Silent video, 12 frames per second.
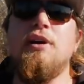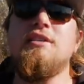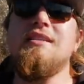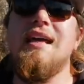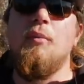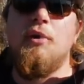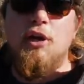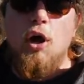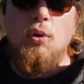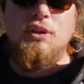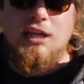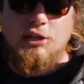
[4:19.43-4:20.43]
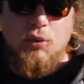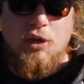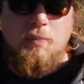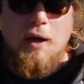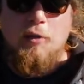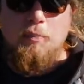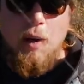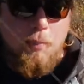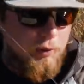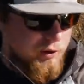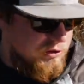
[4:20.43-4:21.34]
reason that we go with that 20-pound bumper